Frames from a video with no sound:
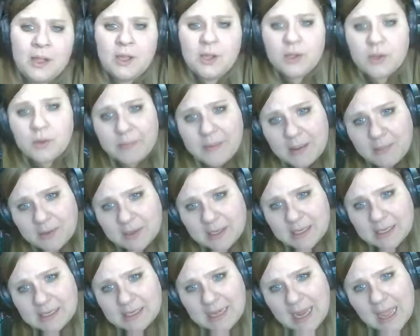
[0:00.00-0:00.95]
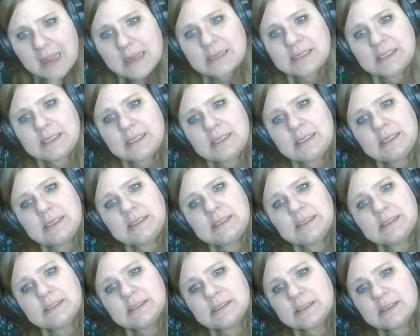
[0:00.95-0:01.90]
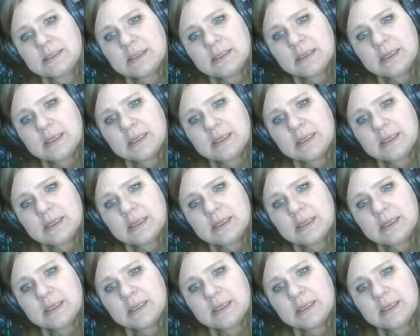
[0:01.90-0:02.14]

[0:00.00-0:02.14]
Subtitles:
You'll be able to connect these